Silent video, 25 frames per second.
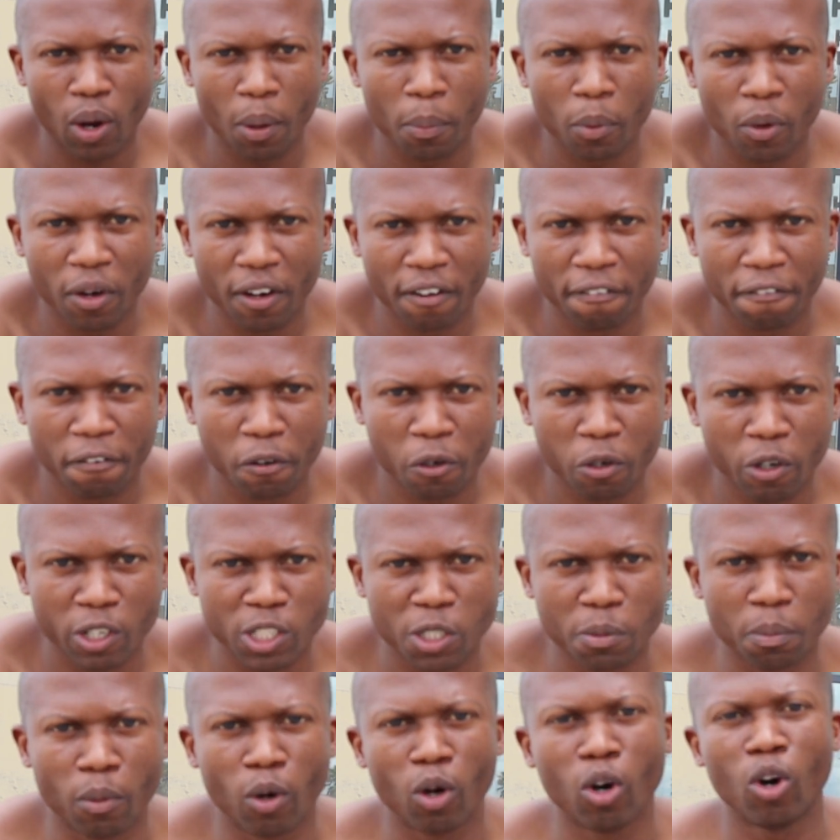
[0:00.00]
I'm gonna
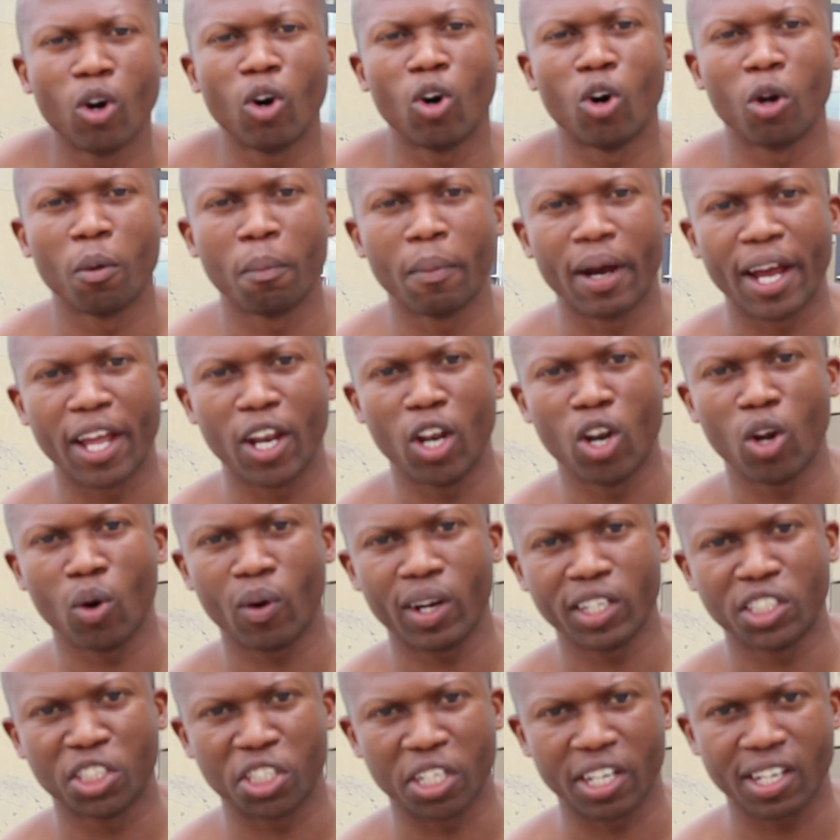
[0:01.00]
focus more on my
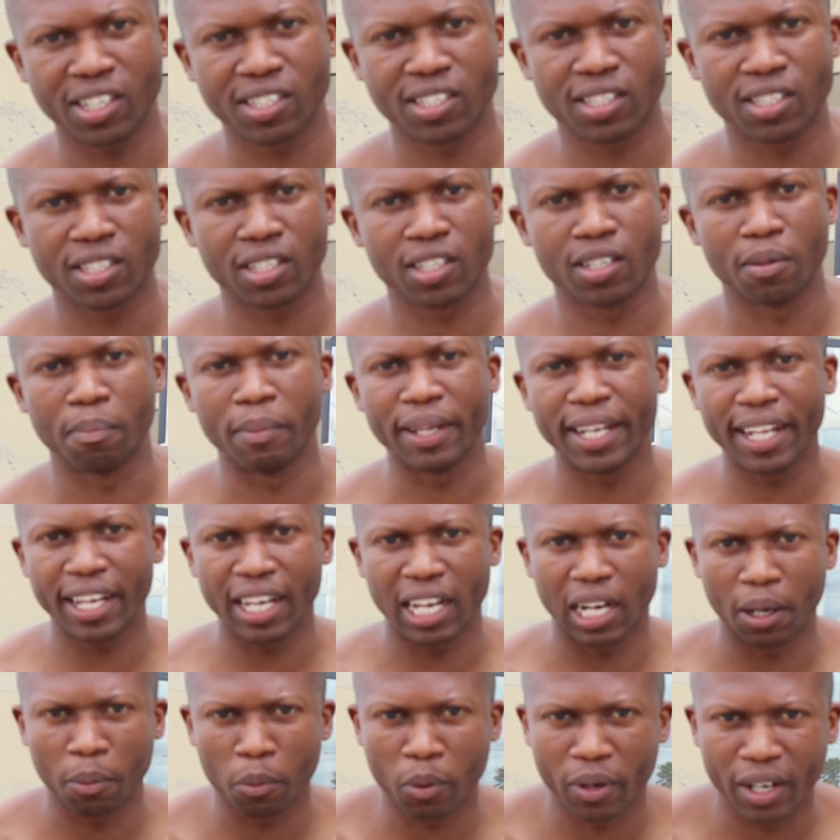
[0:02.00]
lower chest, meaning
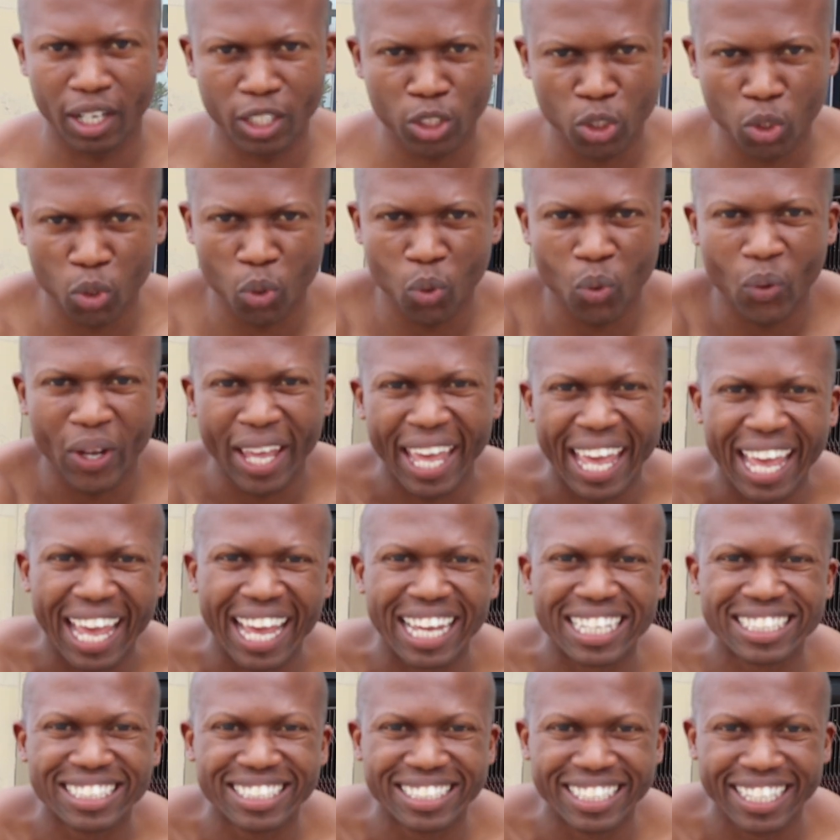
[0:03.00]
I'm gonna do
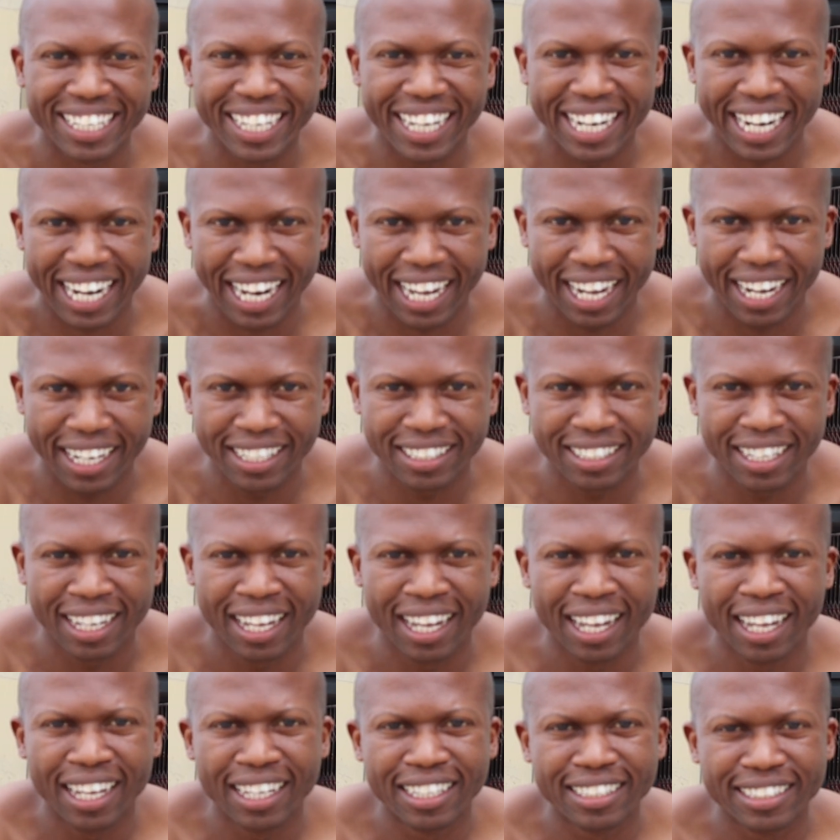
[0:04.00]
a decline
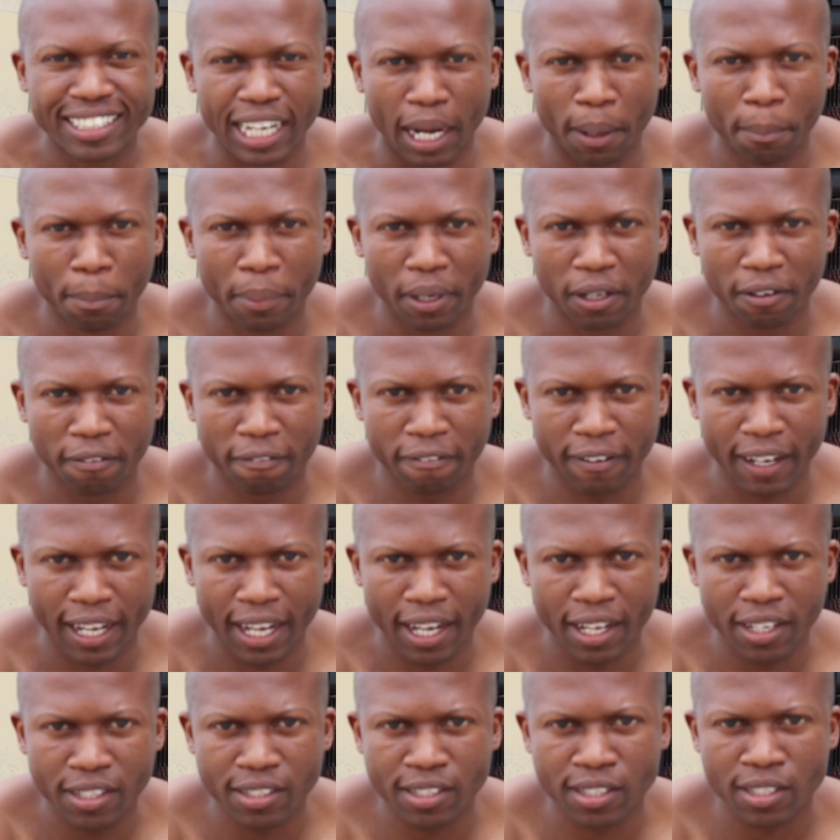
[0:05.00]
dumbbell
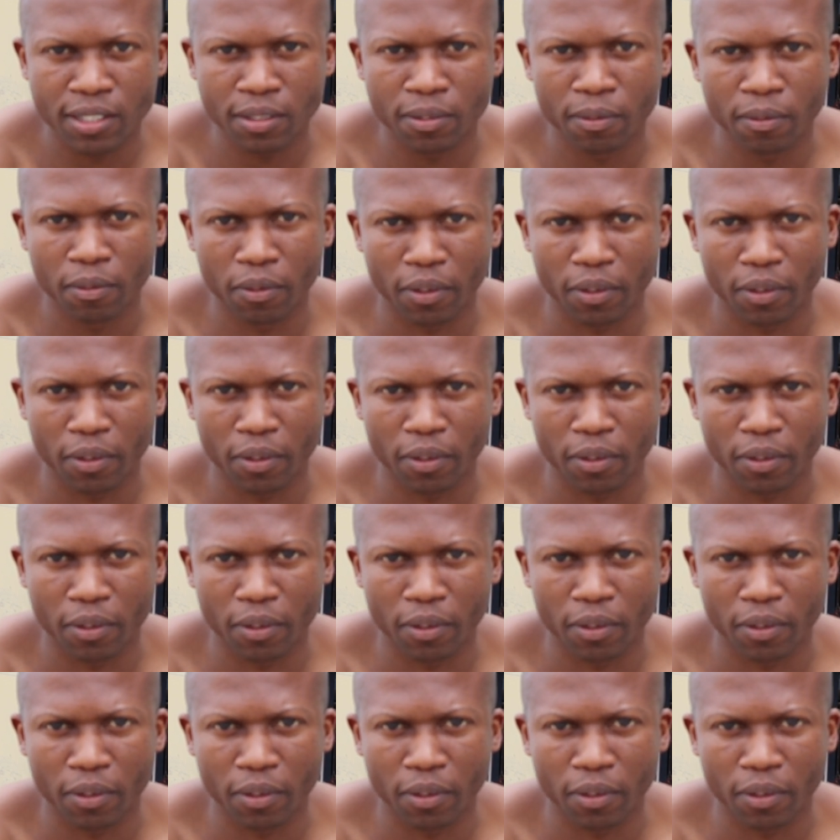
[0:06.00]
flies.